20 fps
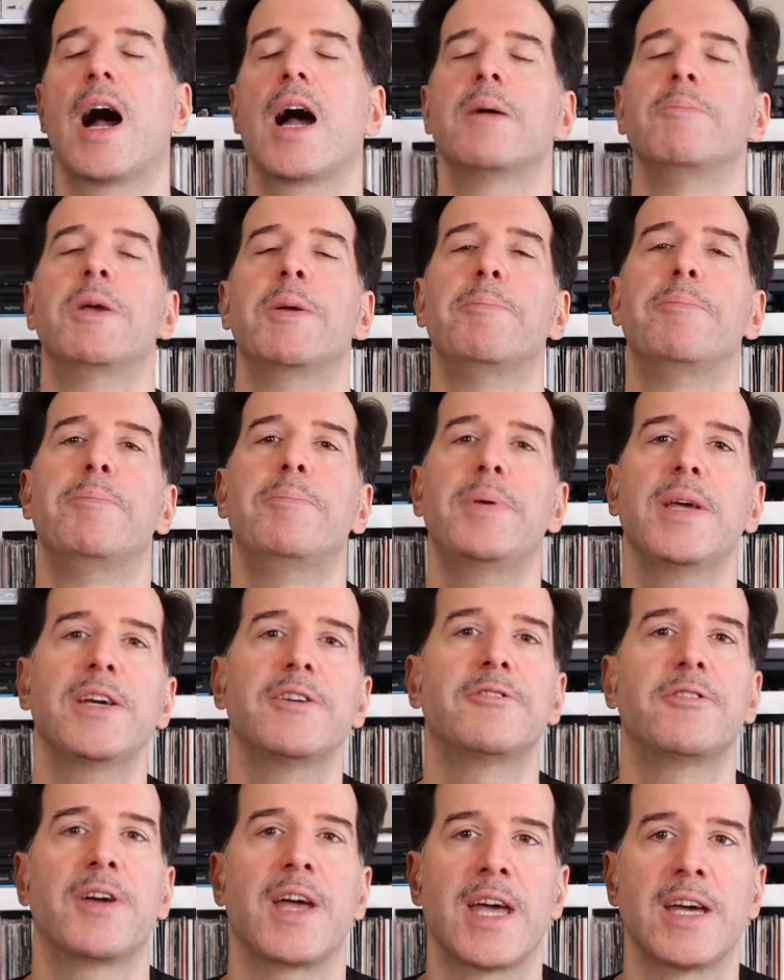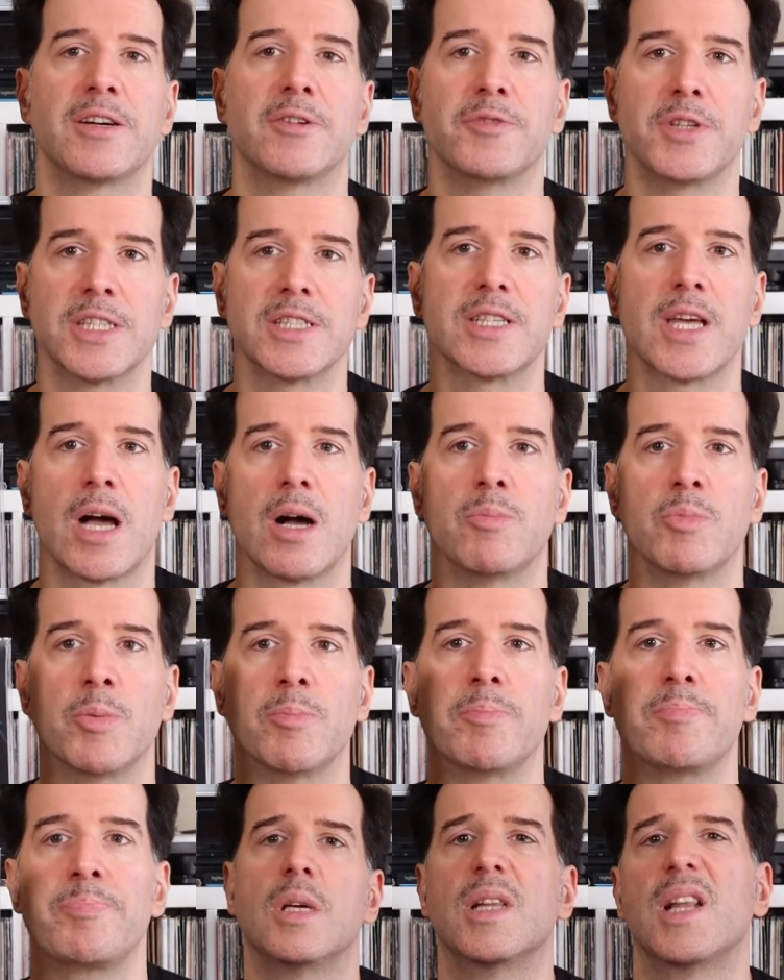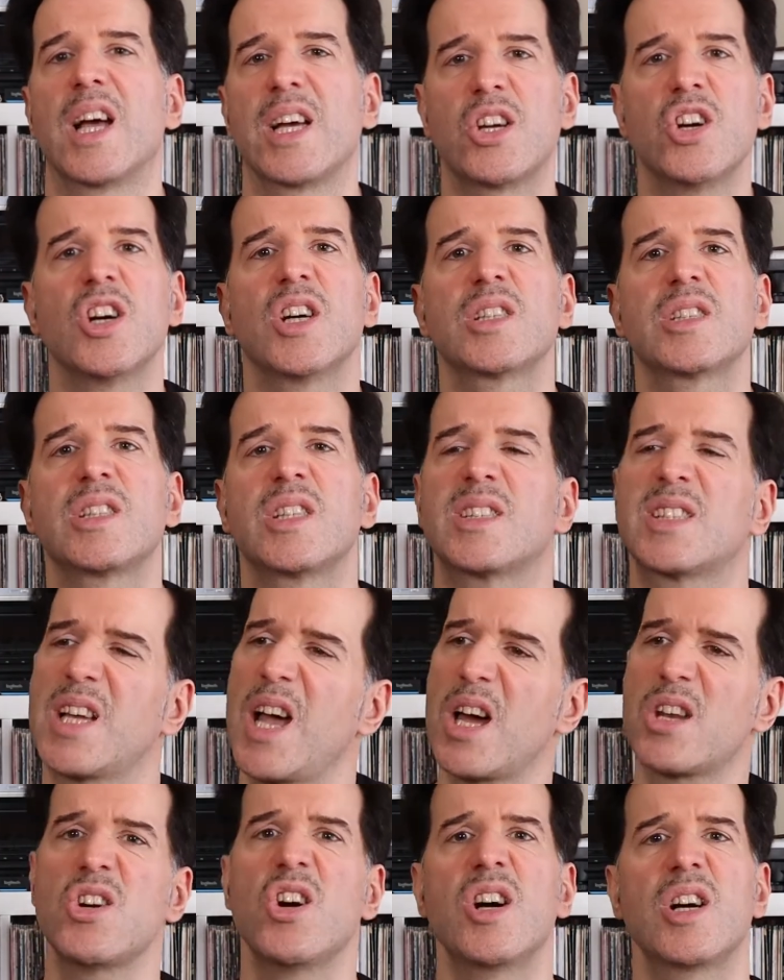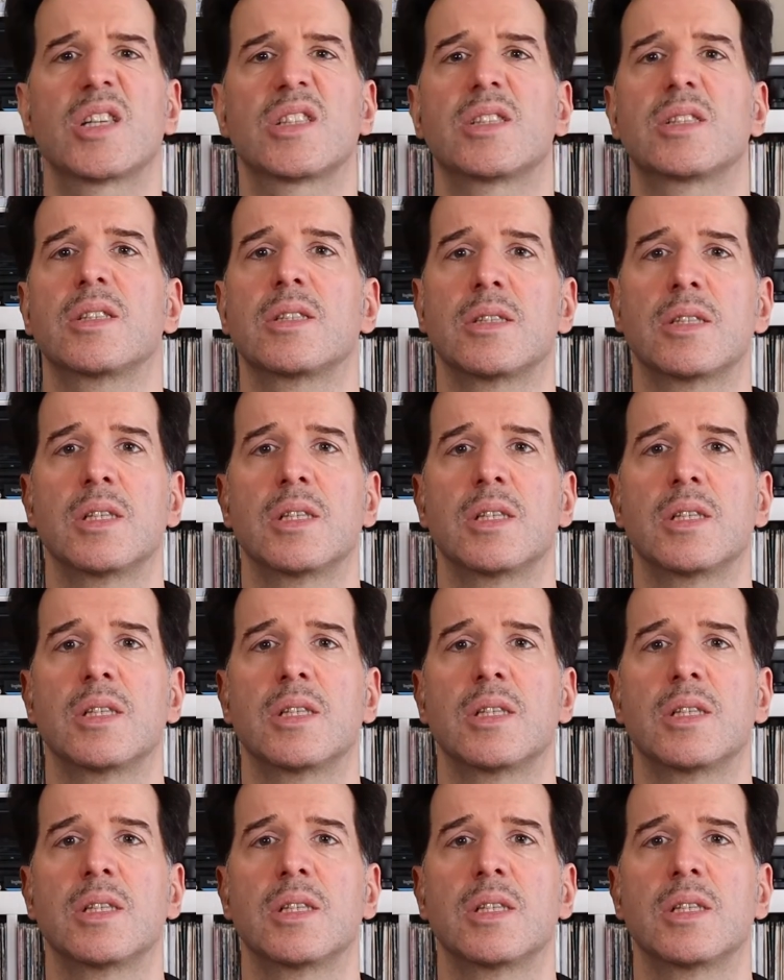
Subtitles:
I'm a big fan of this album. You like hooks? It's got hooks.